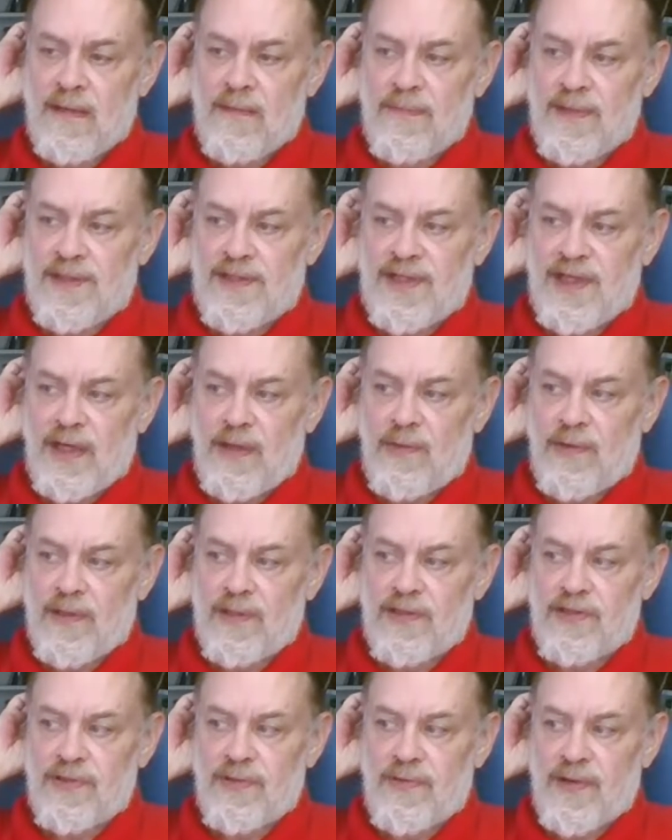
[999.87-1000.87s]
but
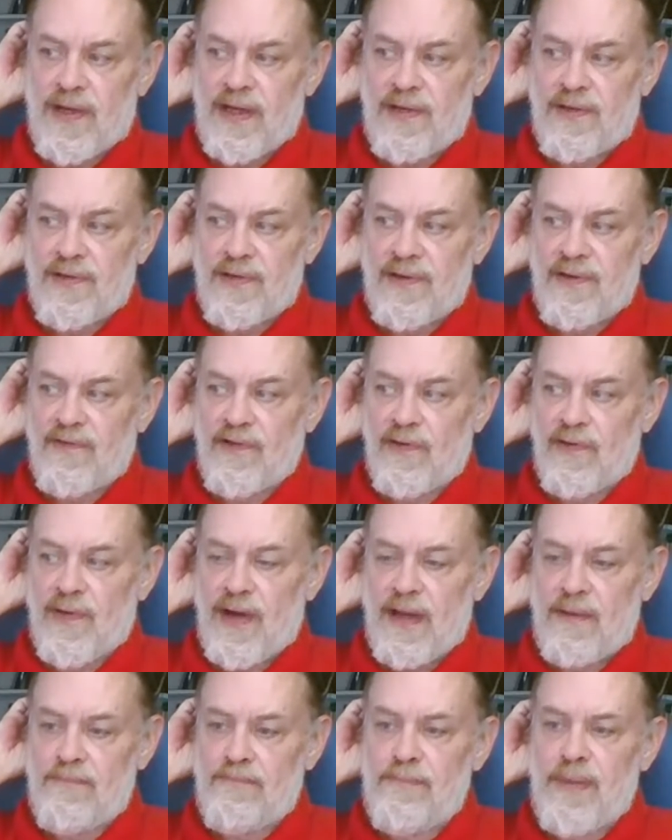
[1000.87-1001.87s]
secret surrender of the
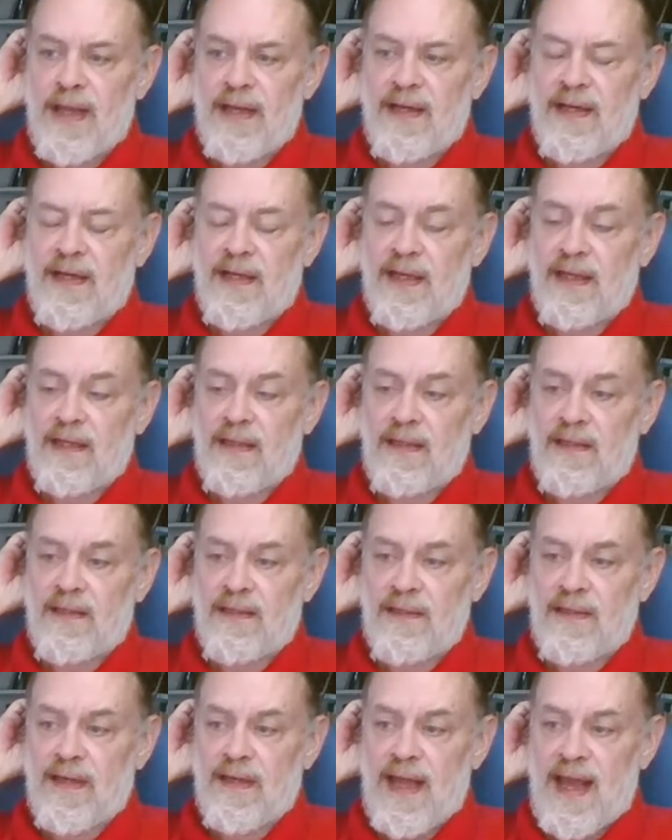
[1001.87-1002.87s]
great
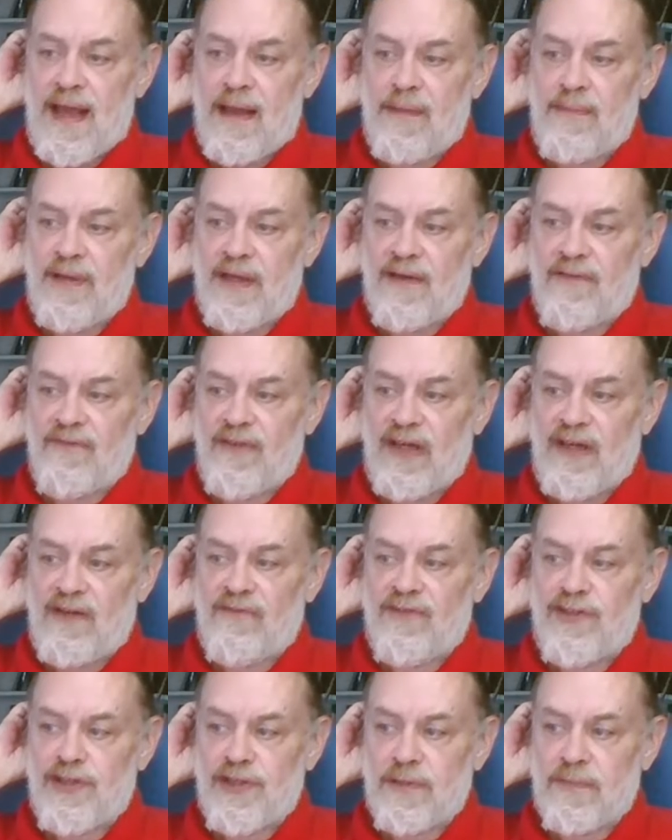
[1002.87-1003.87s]
Benedictine Abbey of
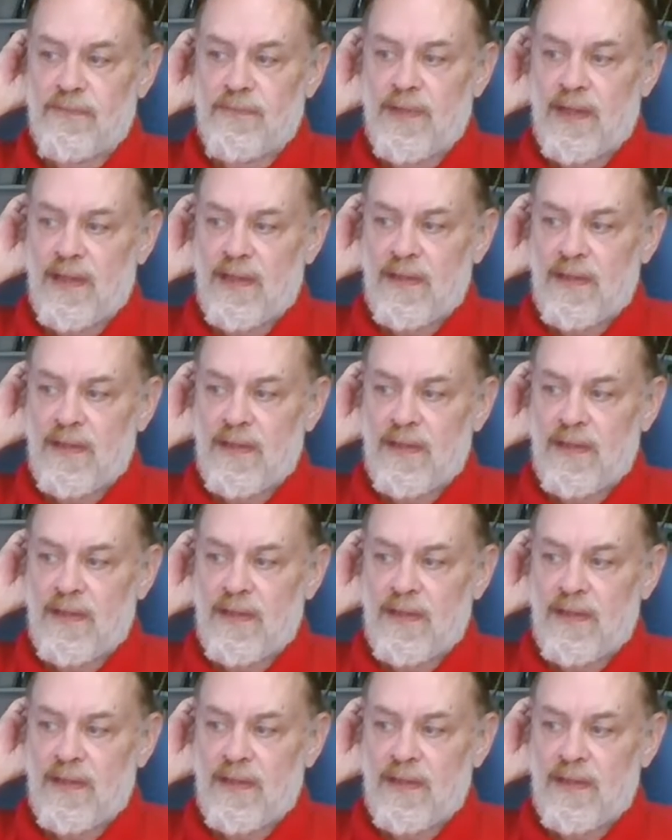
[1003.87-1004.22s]
Evesham